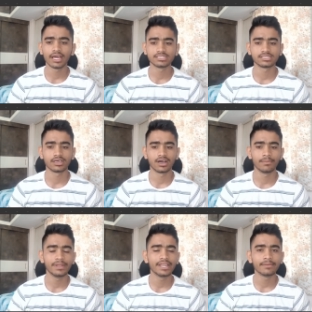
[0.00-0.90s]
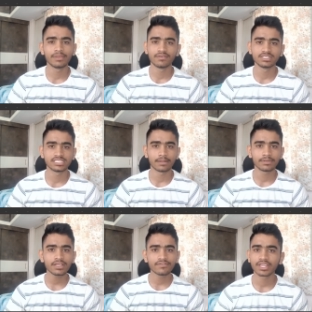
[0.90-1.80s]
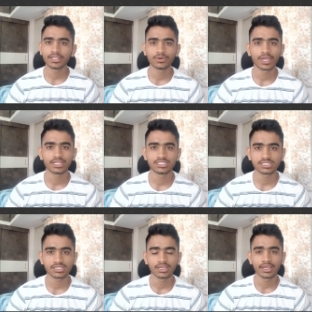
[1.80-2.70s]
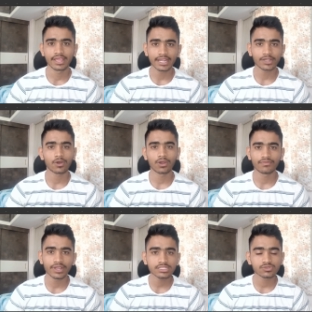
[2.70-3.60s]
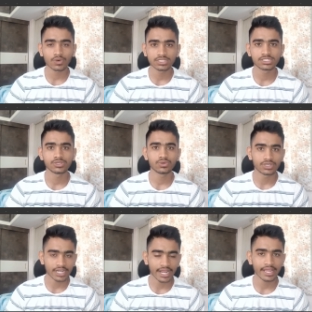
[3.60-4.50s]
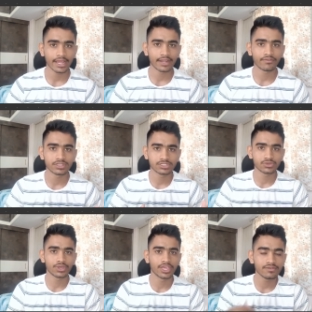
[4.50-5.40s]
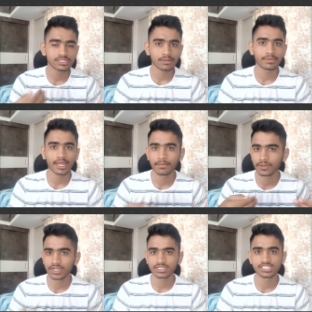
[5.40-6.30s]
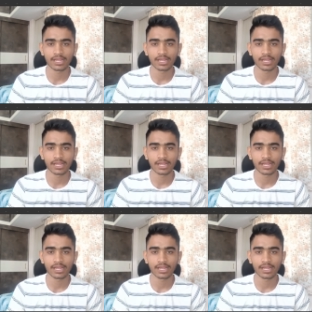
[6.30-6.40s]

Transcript: as a medium level chapter wherein you can just get confidence once you try and once you give some time to that